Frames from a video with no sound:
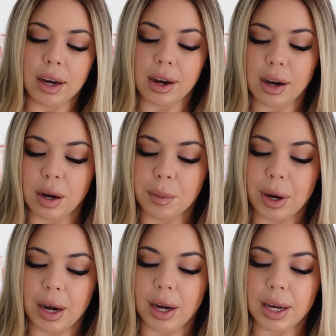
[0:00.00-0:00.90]

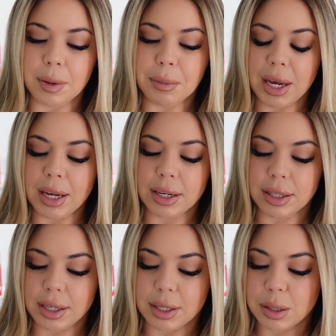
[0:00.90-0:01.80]
I made
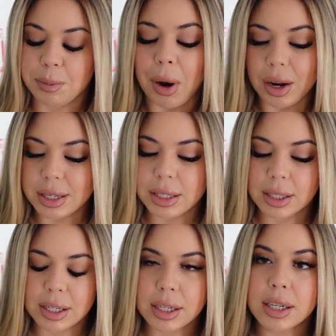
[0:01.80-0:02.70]
this
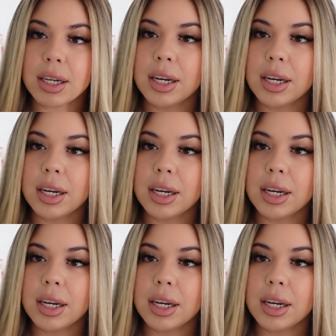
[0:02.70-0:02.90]
pasta.